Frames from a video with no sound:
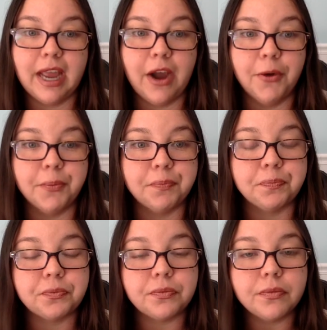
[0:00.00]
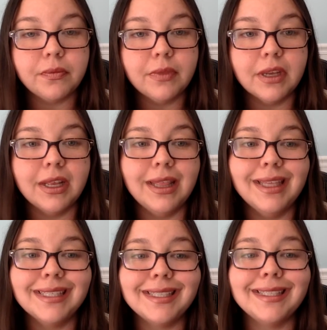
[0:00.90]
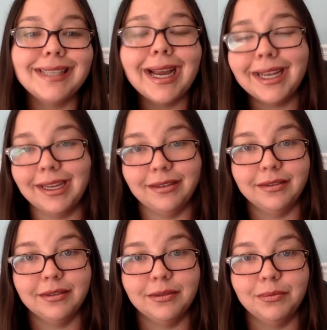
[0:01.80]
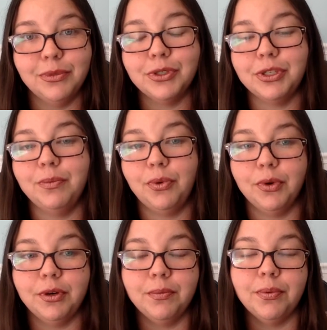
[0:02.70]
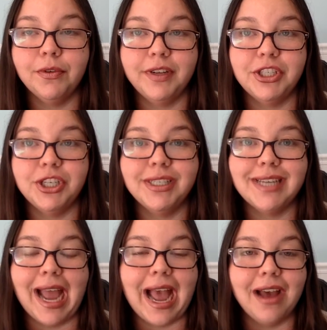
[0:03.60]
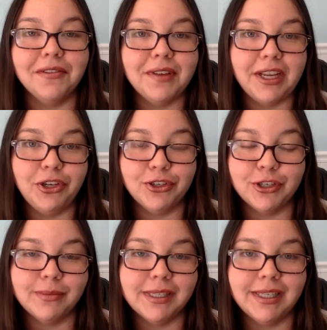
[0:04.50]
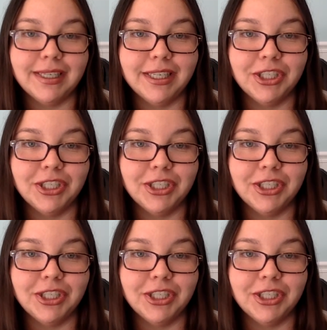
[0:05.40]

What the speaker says: Now, The second most important provision to have in your terms